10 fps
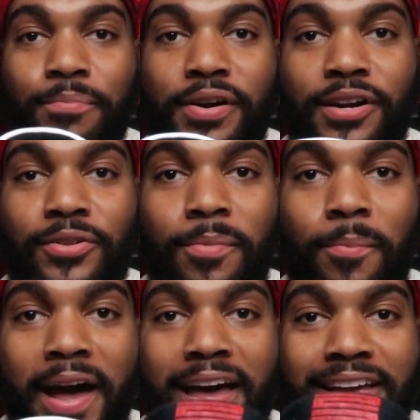put it on the
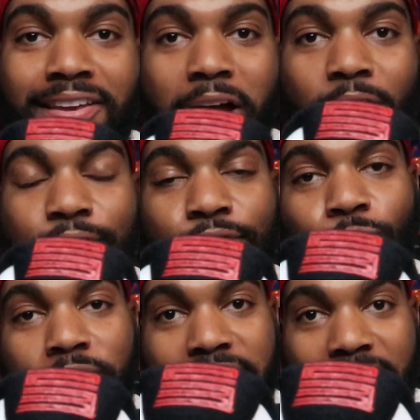back. And y'all, if you
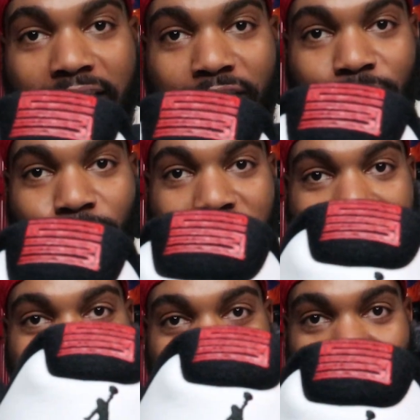look at that closer,
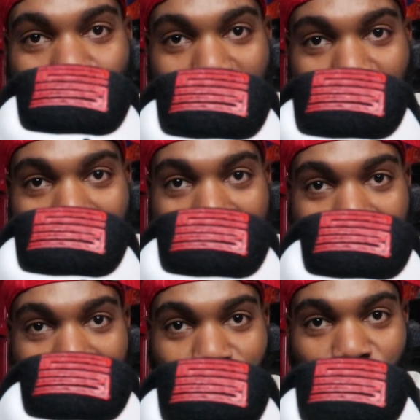this joint look
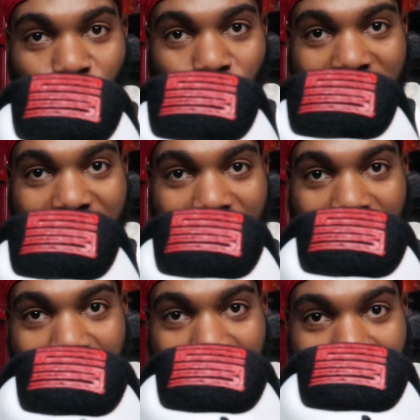like a little
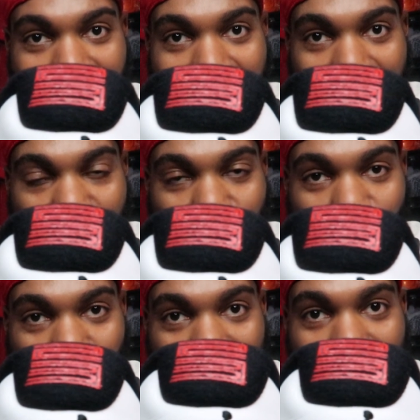kid, like for
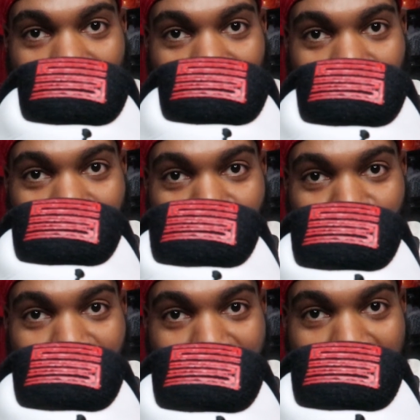real. It
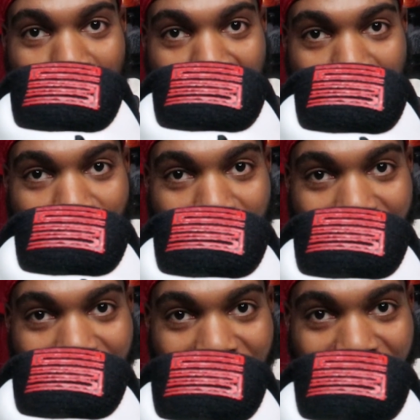looks like a baby.
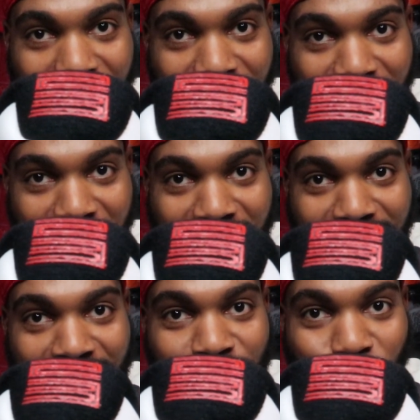
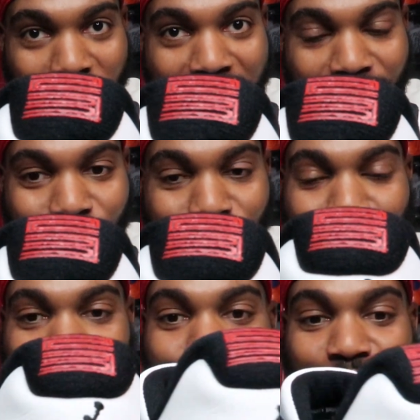Like, that's wild,
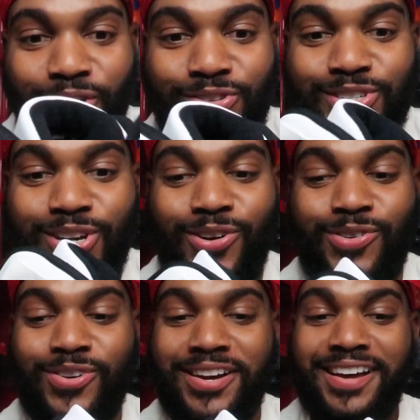you know.
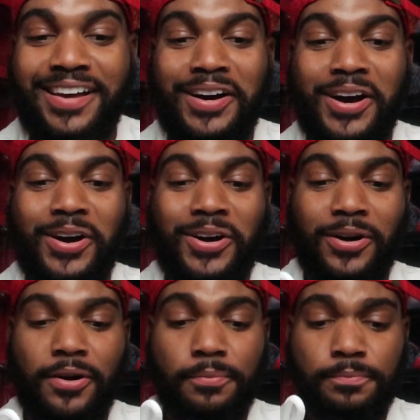So
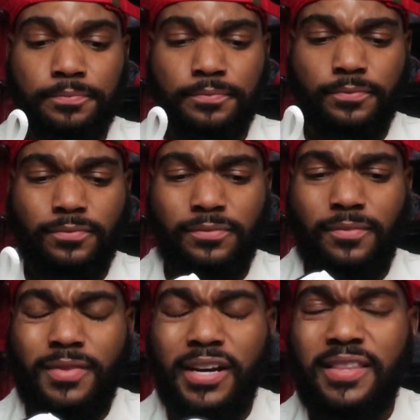
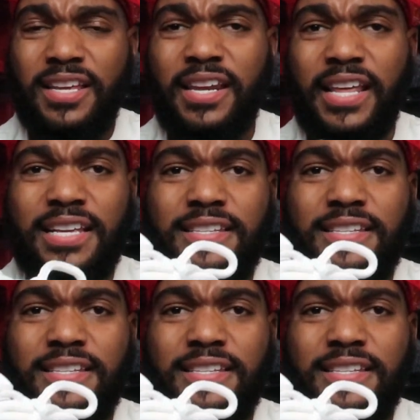and then in the